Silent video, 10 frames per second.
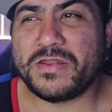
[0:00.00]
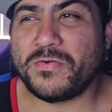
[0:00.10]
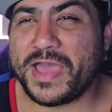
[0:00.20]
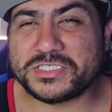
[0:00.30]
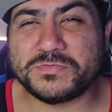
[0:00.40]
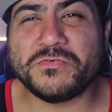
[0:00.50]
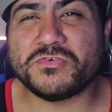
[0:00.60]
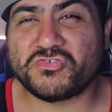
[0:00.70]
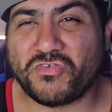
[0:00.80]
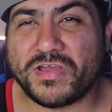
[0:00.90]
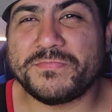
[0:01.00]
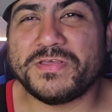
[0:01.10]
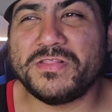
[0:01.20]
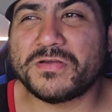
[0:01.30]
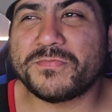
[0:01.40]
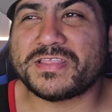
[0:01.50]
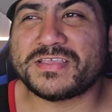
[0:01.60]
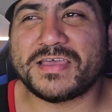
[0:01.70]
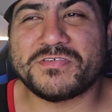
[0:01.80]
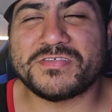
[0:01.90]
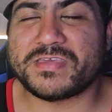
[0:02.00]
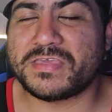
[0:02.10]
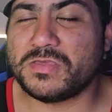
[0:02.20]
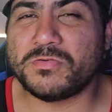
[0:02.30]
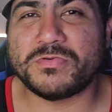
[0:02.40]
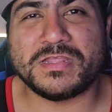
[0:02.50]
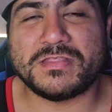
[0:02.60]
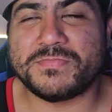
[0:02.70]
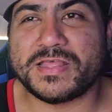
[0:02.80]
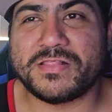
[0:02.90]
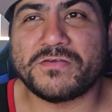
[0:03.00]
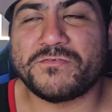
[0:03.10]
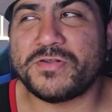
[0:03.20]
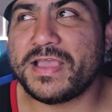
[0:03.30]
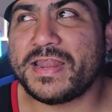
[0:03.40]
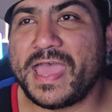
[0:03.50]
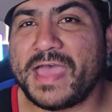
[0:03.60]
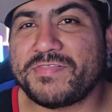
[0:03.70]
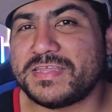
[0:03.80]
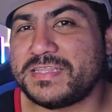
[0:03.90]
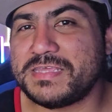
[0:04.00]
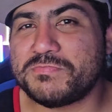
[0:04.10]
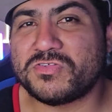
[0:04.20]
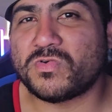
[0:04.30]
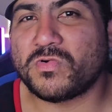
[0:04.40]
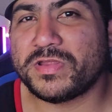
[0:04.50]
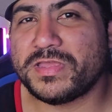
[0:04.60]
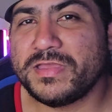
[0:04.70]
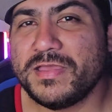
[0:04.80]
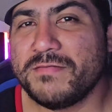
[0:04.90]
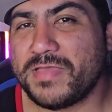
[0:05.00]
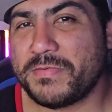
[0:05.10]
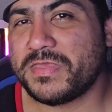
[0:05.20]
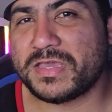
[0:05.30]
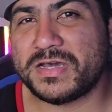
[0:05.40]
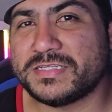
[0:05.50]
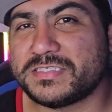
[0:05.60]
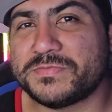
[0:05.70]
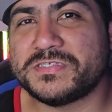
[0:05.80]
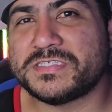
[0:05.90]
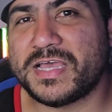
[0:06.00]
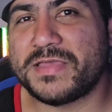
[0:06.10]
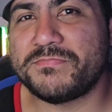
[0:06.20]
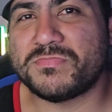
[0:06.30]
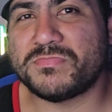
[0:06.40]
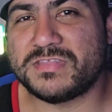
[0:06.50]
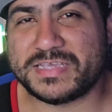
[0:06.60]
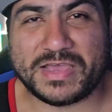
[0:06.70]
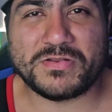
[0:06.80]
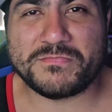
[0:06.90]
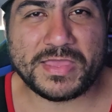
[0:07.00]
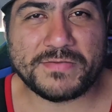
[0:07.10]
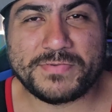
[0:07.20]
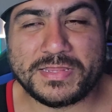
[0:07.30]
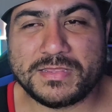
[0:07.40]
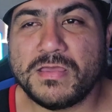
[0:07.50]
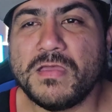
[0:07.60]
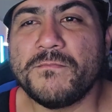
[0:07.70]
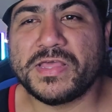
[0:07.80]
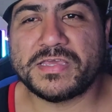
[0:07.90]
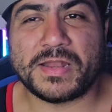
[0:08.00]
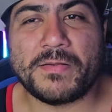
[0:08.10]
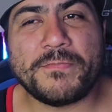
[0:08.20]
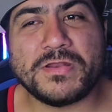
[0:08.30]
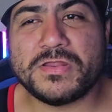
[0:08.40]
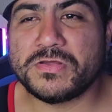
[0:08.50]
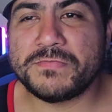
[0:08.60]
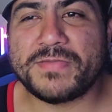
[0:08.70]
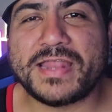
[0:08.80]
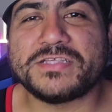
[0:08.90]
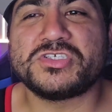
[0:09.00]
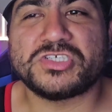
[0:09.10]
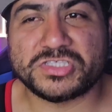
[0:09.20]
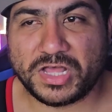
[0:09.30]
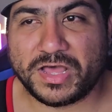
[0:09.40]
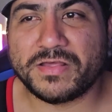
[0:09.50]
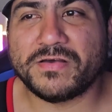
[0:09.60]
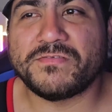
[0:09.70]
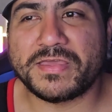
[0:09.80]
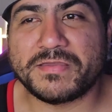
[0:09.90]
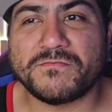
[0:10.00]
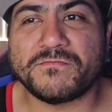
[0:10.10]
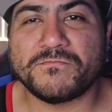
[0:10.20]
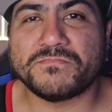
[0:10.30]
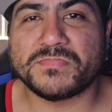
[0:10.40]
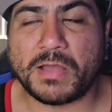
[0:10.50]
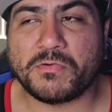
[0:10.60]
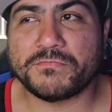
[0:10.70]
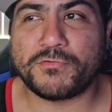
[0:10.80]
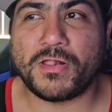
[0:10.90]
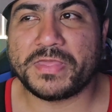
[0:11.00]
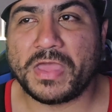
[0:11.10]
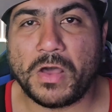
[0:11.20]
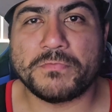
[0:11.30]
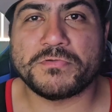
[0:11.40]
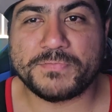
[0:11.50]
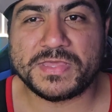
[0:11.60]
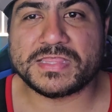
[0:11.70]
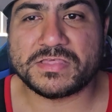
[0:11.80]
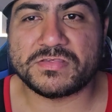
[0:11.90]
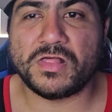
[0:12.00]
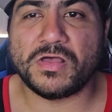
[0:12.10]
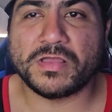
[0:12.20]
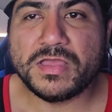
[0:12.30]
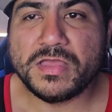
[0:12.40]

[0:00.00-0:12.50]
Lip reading: I know action movies try to be long, but at times it's like you don't need to be that long. If you're not gonna have like a deep story, maybe cut some of the time down, in my opinion. But like I said, I'm not putting in good and bad. It's just a thought of like that would have probably helped speed things along.